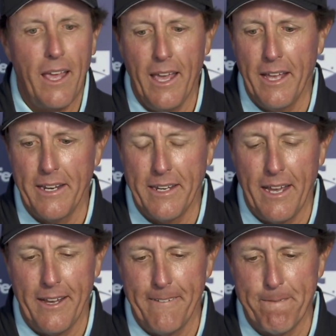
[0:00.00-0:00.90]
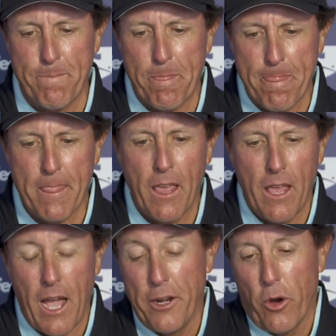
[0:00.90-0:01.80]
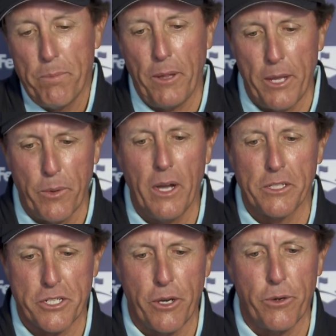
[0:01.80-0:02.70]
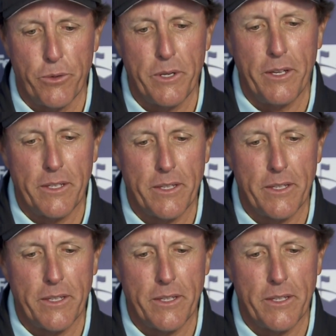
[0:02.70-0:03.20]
and I know I'm playing well, so